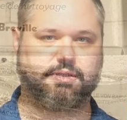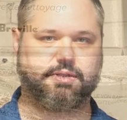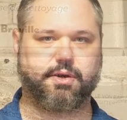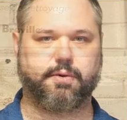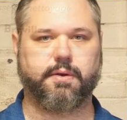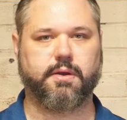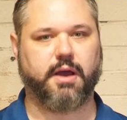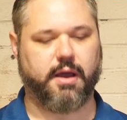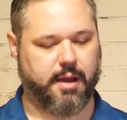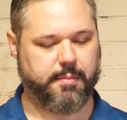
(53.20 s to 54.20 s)
So
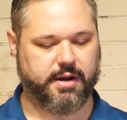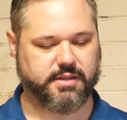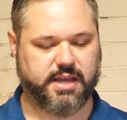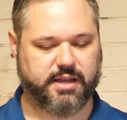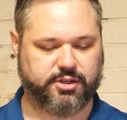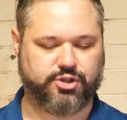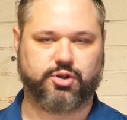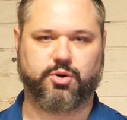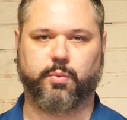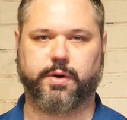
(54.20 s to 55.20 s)
I'm not exactly
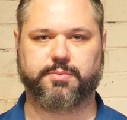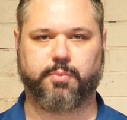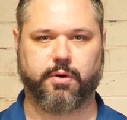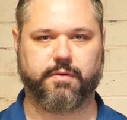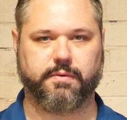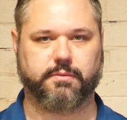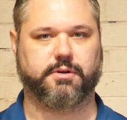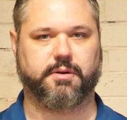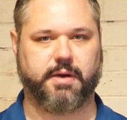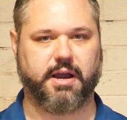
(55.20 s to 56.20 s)
sure which
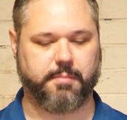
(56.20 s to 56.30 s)
portafilter to buy.